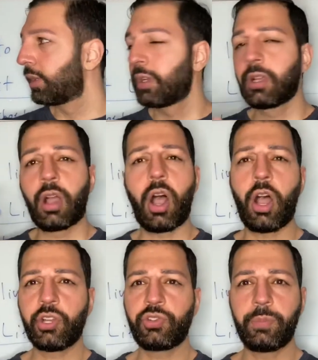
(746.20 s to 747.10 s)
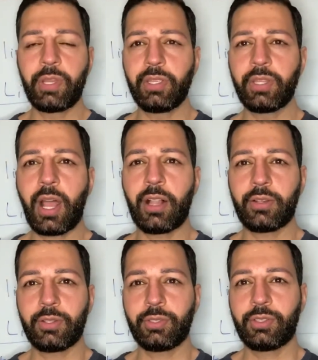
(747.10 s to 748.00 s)
$100
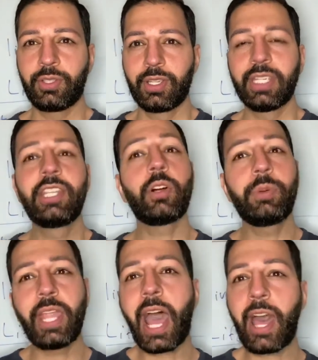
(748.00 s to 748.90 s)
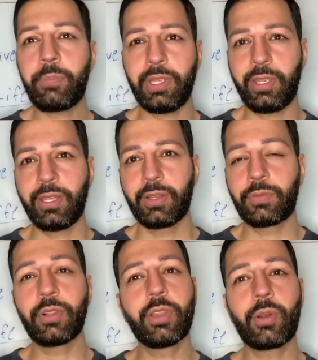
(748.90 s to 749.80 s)
million. He'll be happy
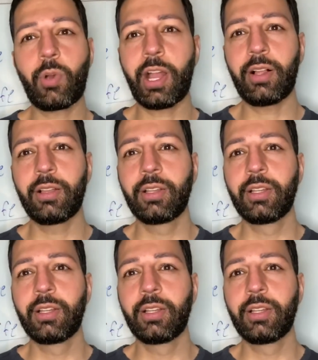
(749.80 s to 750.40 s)
for a little while,